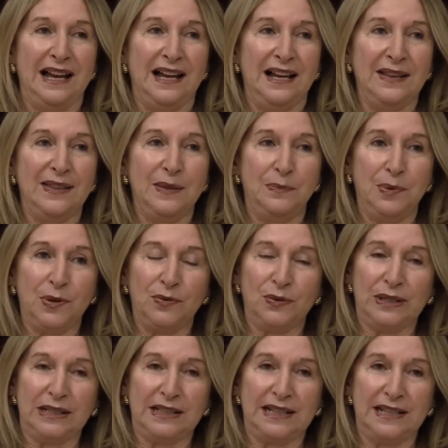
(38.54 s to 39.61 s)
The book
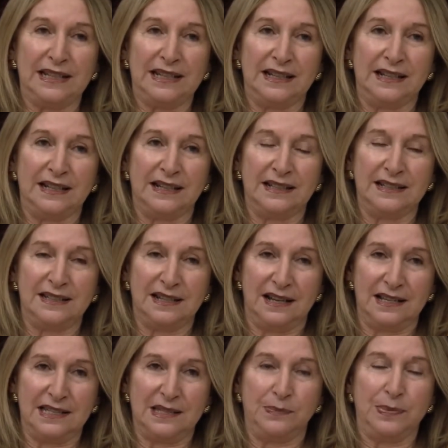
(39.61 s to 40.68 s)
really
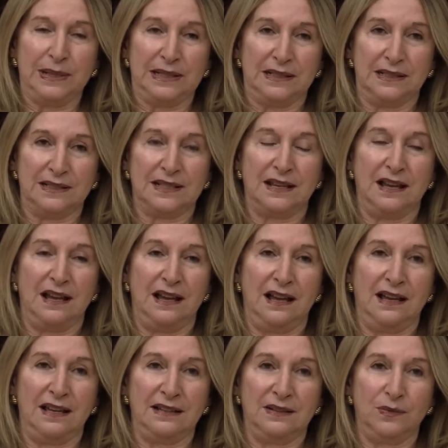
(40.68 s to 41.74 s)
does build
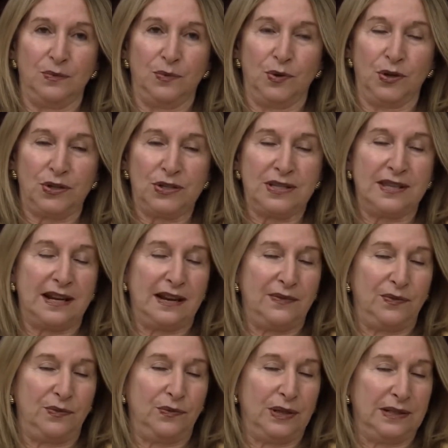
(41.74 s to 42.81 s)
on works that
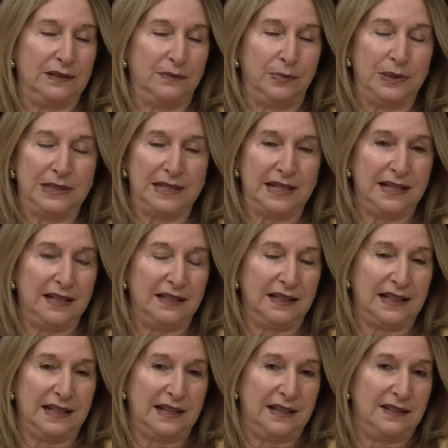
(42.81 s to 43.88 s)
I've written,
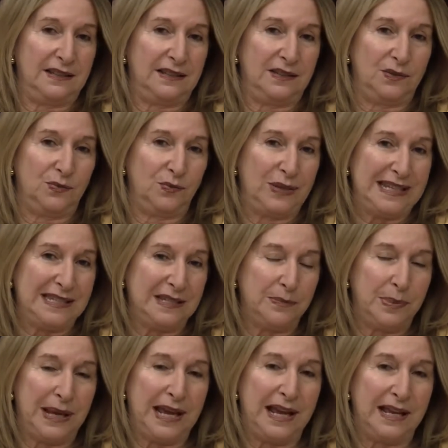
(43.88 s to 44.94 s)
particularly in the
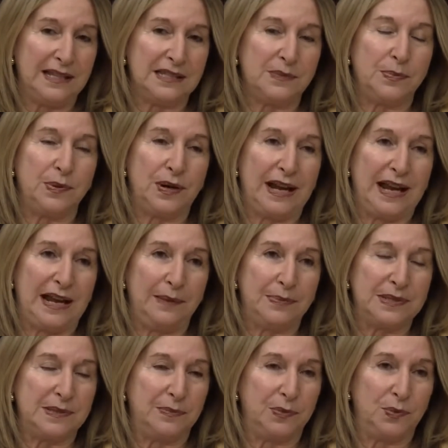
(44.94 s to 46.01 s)
recent past,
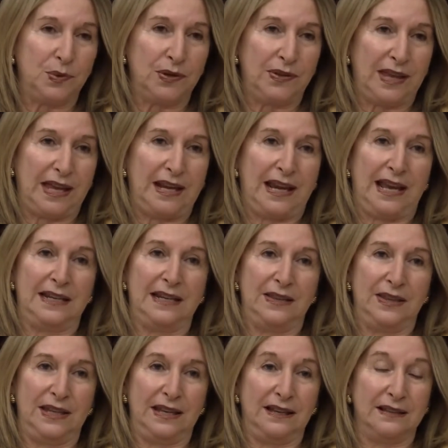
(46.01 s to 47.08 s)
perhaps more than
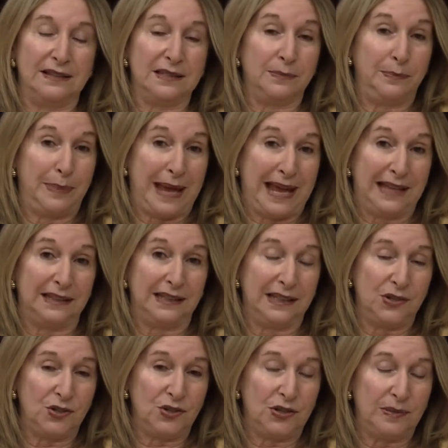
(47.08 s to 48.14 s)
anything else, Bad
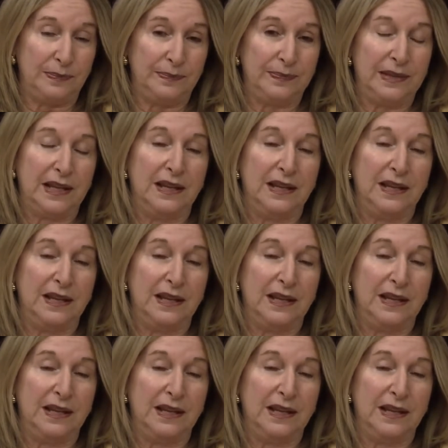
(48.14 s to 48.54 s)
Leadership,